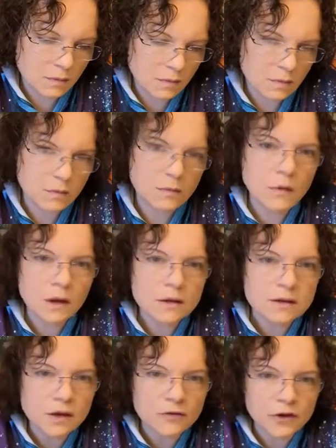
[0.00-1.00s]
So if you
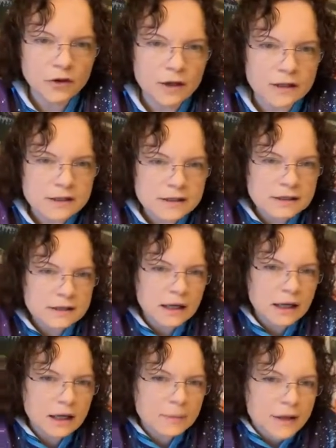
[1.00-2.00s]
can see me
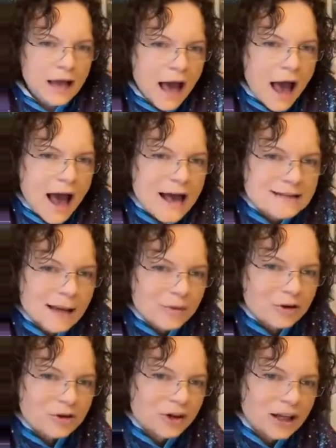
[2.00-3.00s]
as I'm creating, it would be